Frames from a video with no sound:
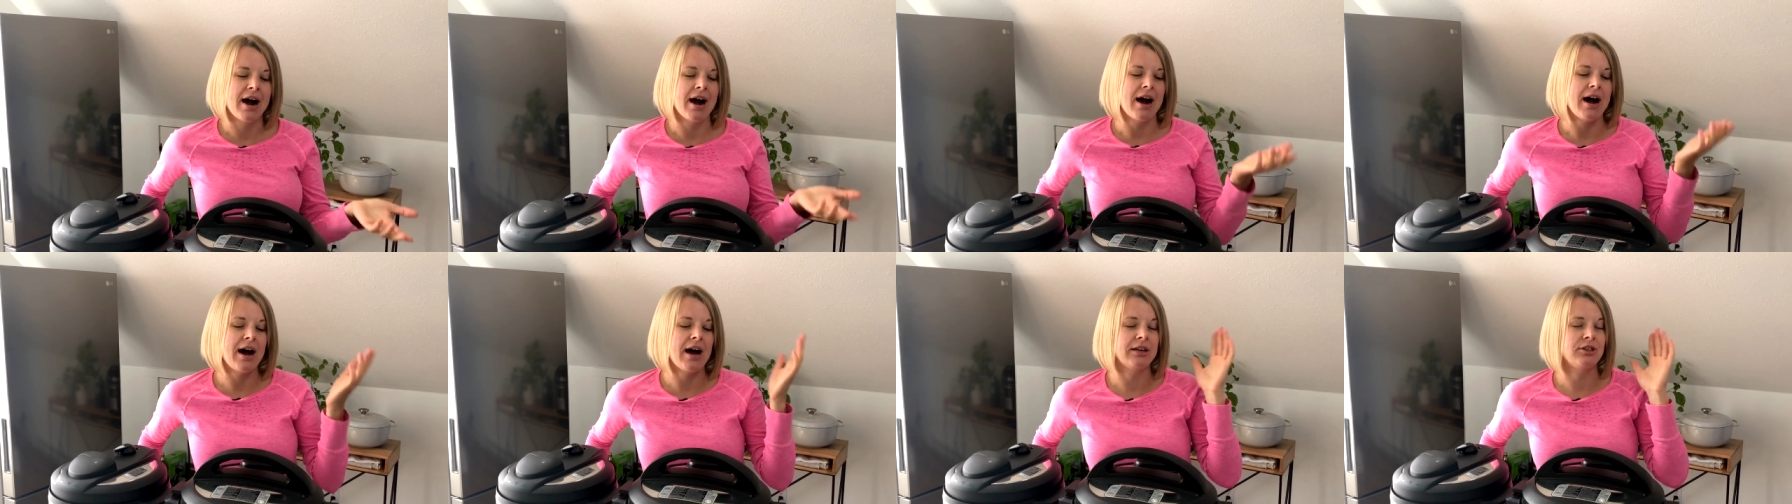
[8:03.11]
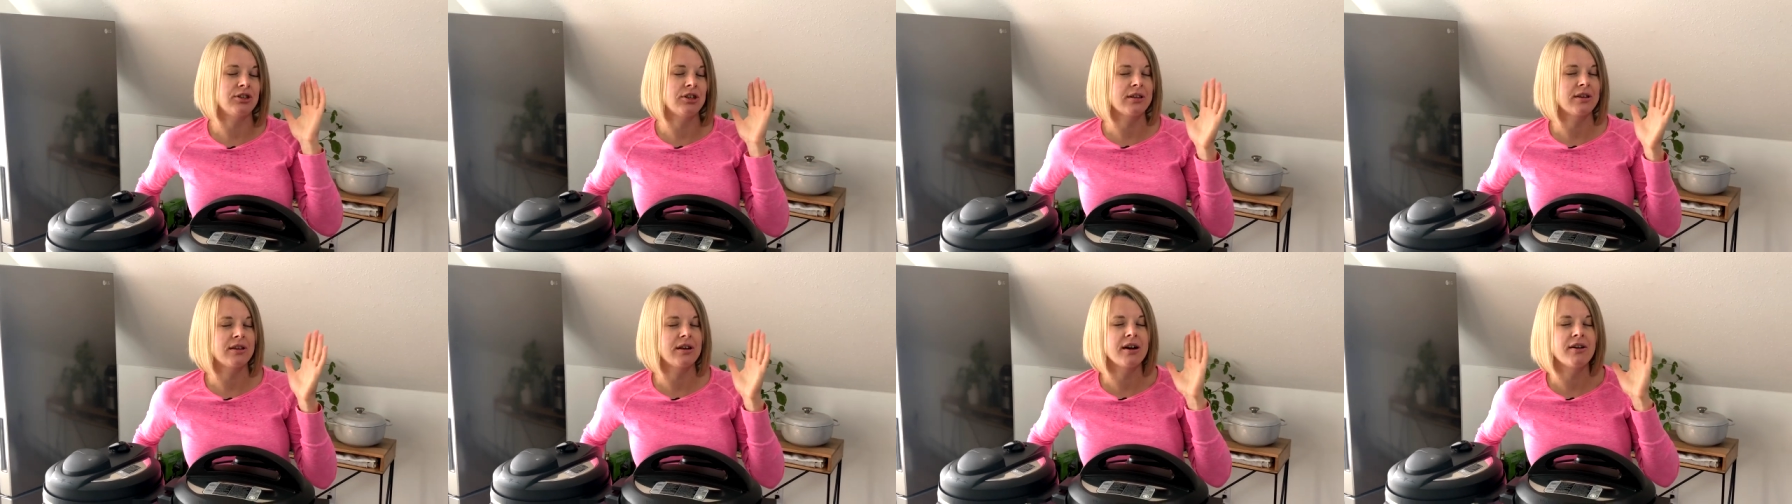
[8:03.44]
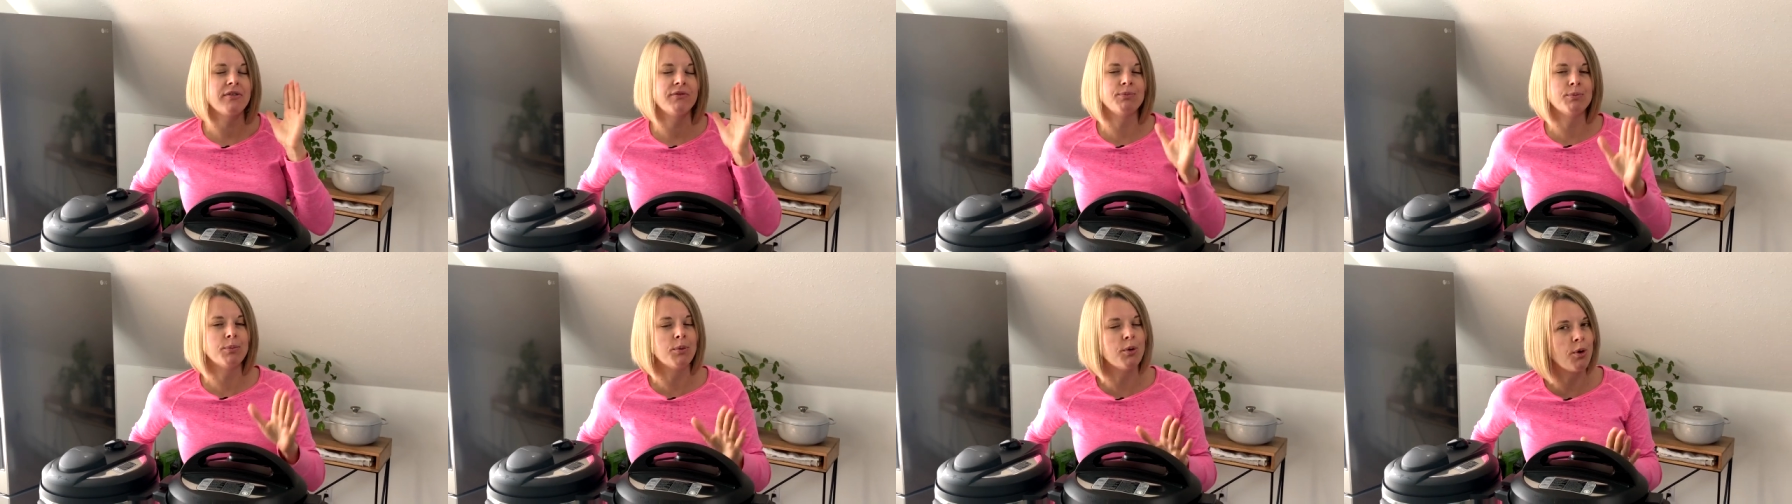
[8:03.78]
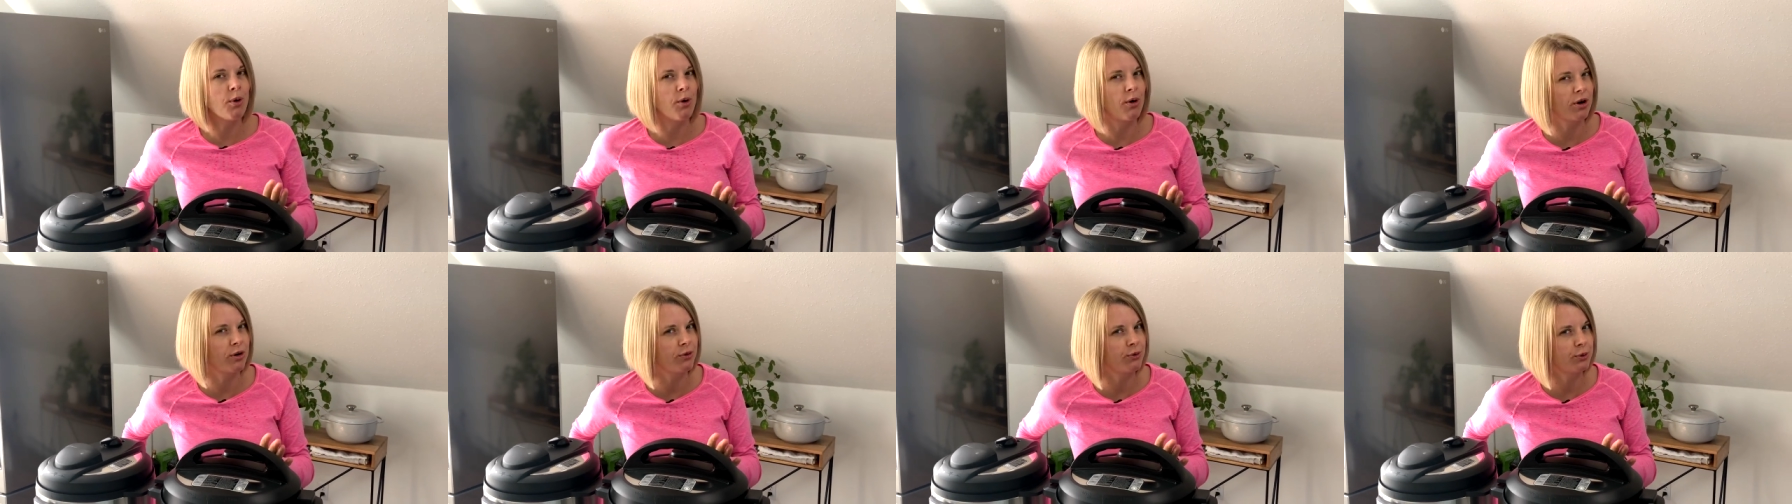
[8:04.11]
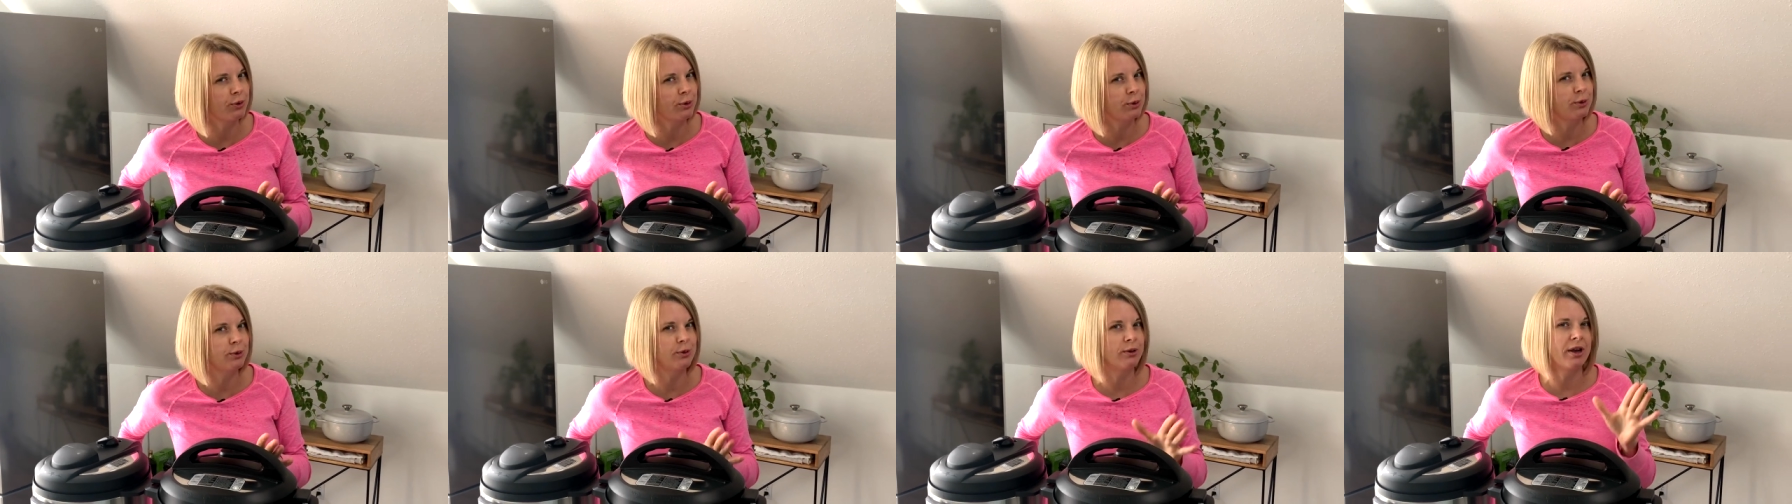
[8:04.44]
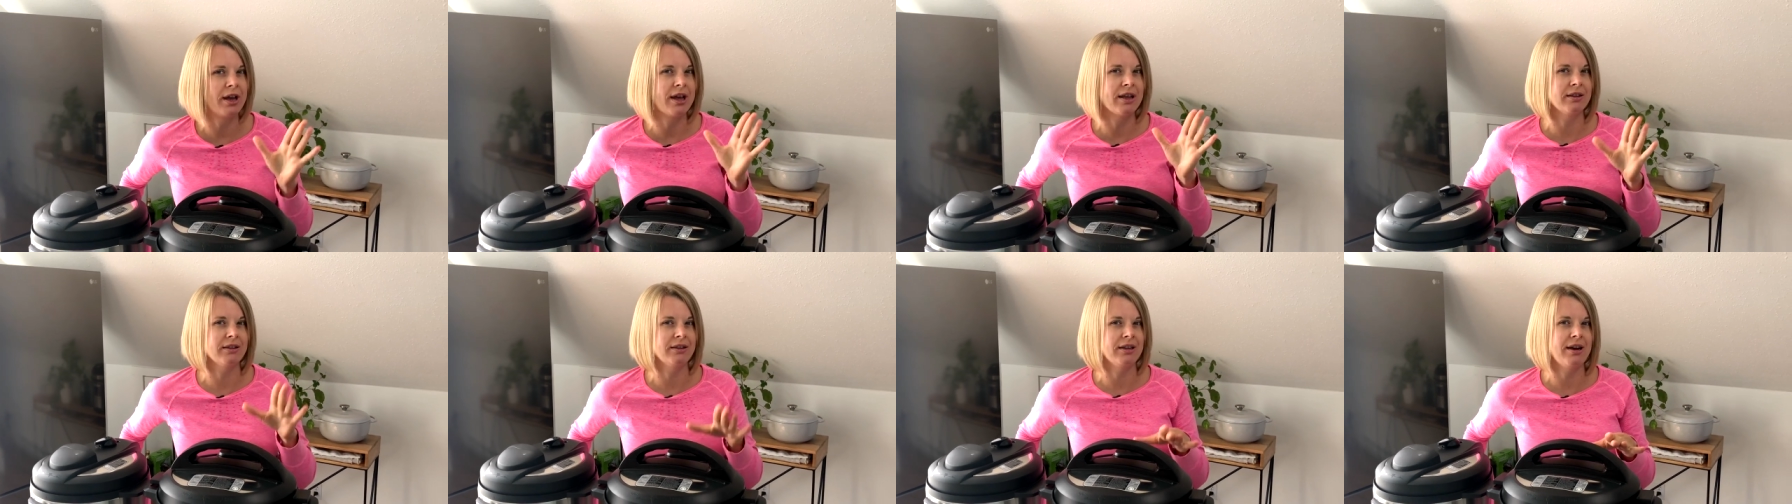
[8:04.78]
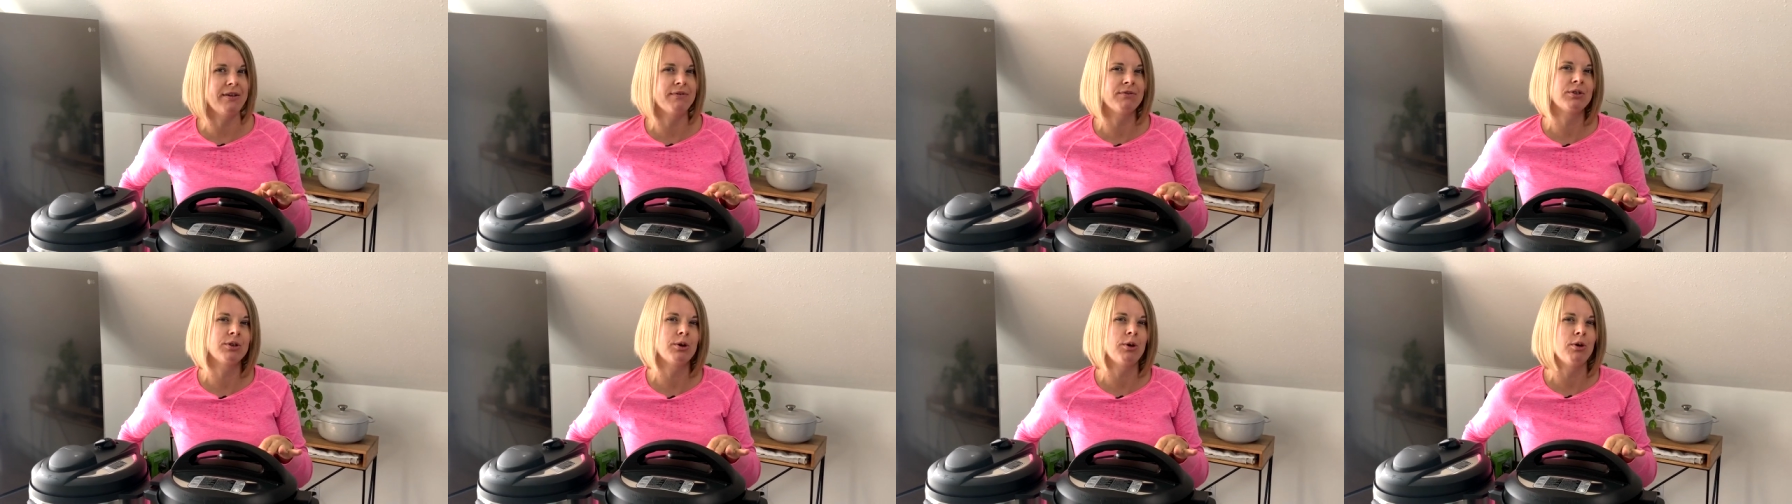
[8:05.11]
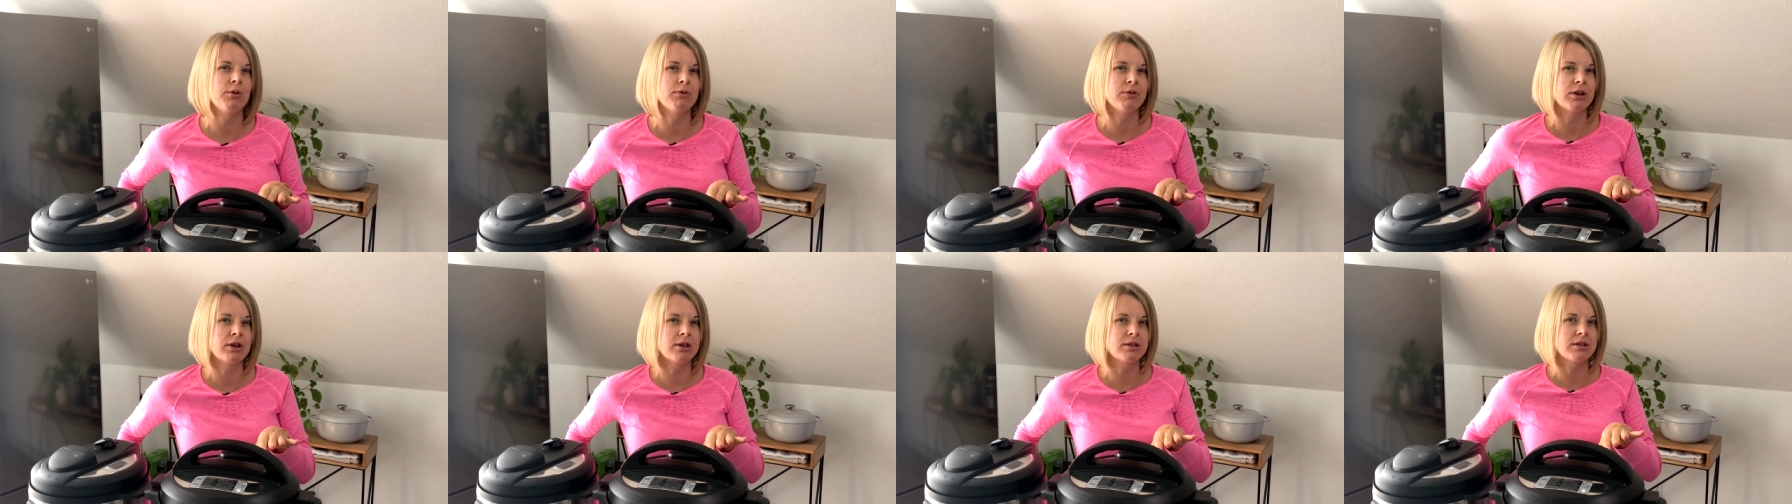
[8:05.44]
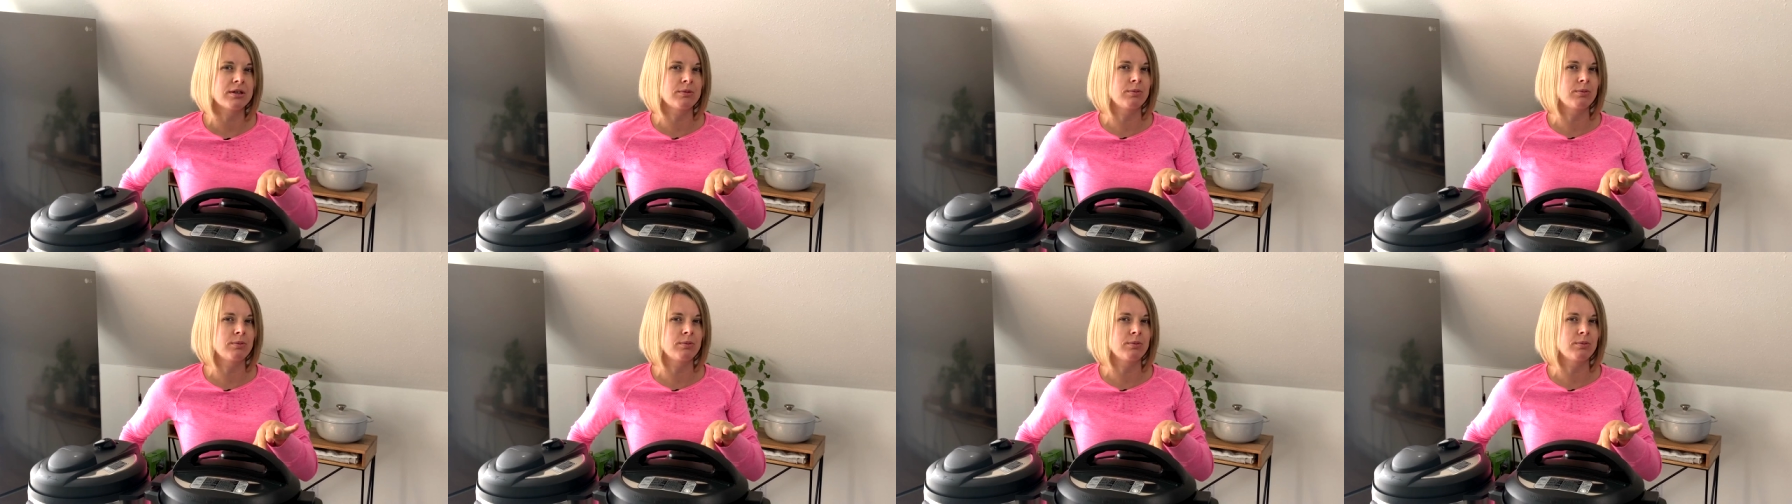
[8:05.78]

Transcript: I'd rather have more food and leftovers.